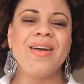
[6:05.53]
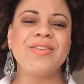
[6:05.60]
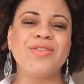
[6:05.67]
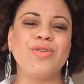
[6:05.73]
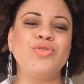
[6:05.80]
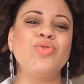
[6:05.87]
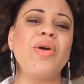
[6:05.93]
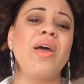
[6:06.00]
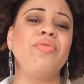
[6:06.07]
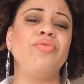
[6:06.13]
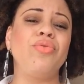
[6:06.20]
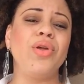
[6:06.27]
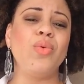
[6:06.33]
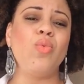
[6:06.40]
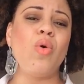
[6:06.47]
So to
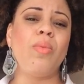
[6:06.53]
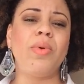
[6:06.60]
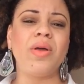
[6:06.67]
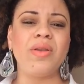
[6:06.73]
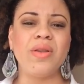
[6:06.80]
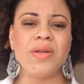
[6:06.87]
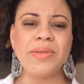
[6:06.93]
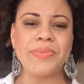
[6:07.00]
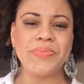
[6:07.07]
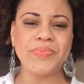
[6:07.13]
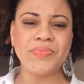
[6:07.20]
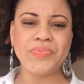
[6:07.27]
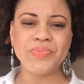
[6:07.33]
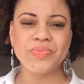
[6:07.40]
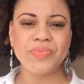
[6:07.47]
every woman,
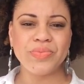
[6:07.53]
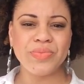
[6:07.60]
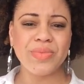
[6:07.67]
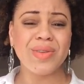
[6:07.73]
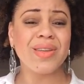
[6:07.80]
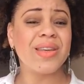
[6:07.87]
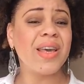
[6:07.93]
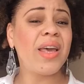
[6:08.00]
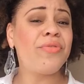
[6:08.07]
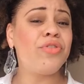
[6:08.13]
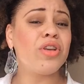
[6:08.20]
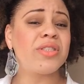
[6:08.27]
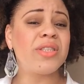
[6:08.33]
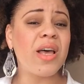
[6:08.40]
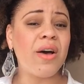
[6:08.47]

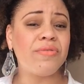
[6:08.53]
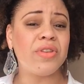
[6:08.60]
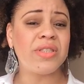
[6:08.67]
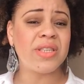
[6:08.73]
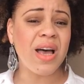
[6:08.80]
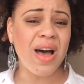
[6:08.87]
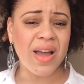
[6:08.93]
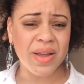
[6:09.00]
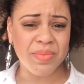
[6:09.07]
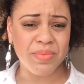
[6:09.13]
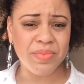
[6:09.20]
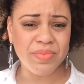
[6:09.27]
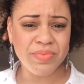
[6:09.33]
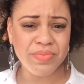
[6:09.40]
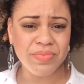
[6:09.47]
give yourself the time.
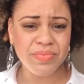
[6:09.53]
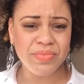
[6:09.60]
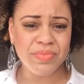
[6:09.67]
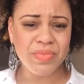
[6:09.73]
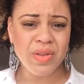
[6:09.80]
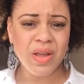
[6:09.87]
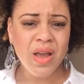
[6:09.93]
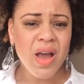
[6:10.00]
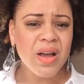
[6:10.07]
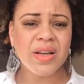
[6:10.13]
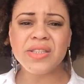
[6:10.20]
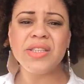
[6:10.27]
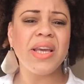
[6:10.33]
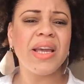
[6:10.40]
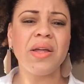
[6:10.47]

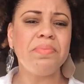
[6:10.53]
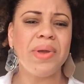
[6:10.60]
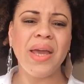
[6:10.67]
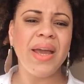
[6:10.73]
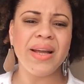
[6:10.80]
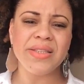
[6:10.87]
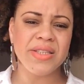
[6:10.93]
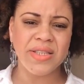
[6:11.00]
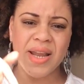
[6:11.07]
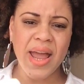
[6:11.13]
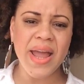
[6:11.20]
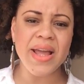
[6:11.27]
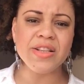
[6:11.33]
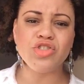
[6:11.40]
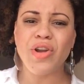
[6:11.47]
Because he can be here
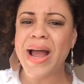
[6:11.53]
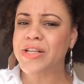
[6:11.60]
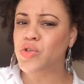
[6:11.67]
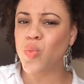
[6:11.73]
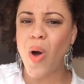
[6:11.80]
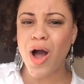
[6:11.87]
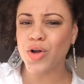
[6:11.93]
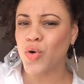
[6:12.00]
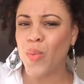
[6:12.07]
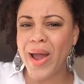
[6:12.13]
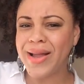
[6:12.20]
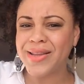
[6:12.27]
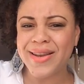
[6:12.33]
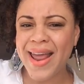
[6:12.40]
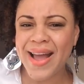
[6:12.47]
today and try to walk
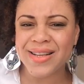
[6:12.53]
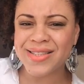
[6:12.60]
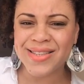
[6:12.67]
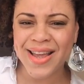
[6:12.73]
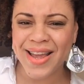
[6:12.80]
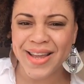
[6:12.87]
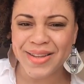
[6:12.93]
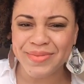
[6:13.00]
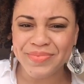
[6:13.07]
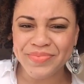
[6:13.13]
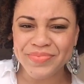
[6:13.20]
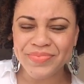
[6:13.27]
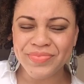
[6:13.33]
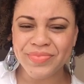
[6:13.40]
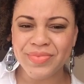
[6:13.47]
away the next day.
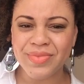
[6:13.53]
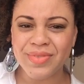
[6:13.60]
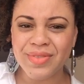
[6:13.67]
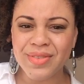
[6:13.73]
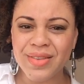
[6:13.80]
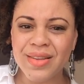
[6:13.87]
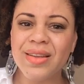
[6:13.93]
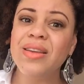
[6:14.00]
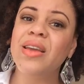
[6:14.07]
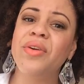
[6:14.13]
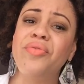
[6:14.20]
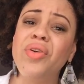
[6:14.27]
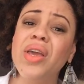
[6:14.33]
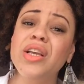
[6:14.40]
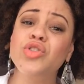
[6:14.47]

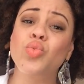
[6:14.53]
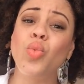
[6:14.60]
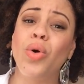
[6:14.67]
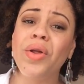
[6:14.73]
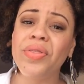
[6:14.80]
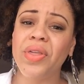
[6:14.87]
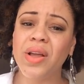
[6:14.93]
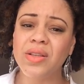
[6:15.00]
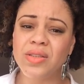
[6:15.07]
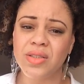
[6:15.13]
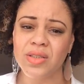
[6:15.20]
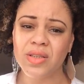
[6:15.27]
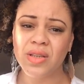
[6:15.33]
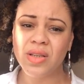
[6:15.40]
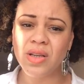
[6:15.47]
If he is worth it,
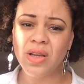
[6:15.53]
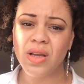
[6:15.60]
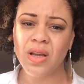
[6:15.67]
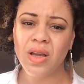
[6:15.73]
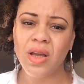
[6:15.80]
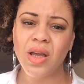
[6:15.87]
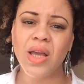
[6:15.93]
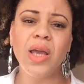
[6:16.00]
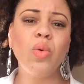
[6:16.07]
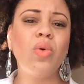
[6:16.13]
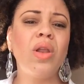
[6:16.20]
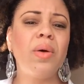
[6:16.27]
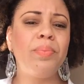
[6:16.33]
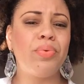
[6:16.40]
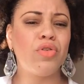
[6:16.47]
he
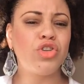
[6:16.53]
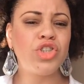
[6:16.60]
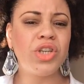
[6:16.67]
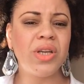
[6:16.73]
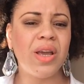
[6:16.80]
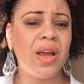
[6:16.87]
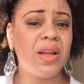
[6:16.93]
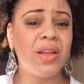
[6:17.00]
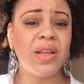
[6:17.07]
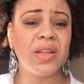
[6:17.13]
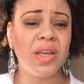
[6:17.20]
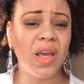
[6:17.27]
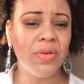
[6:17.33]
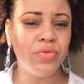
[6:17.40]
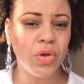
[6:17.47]
will appreciate
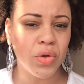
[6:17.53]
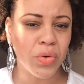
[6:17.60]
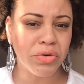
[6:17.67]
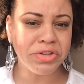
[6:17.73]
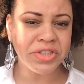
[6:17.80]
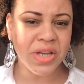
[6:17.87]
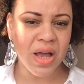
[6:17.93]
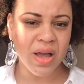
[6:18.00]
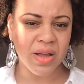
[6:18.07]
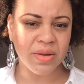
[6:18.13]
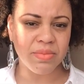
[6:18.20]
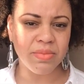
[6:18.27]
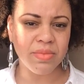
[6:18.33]
and give you your time.